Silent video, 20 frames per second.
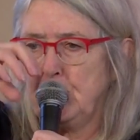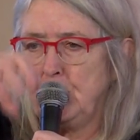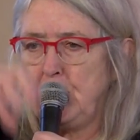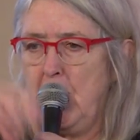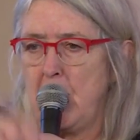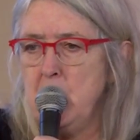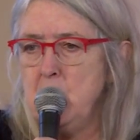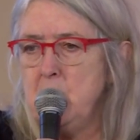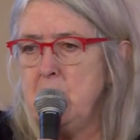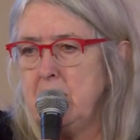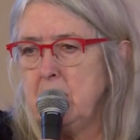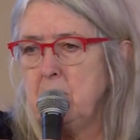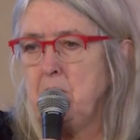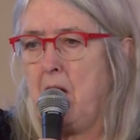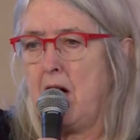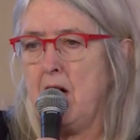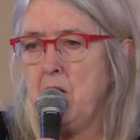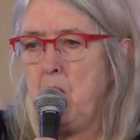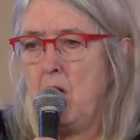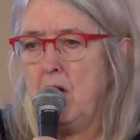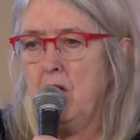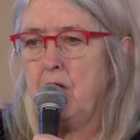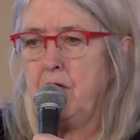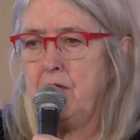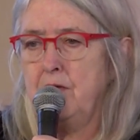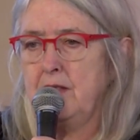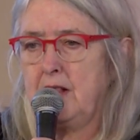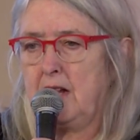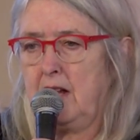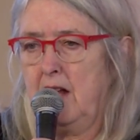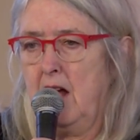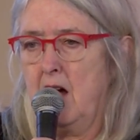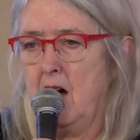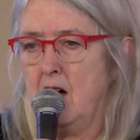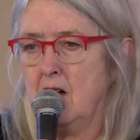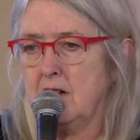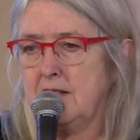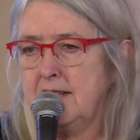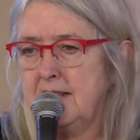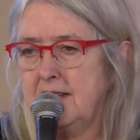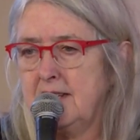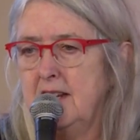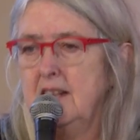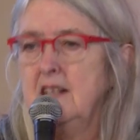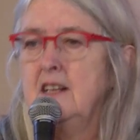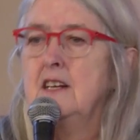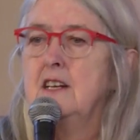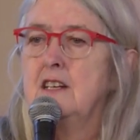zoning by wealth and class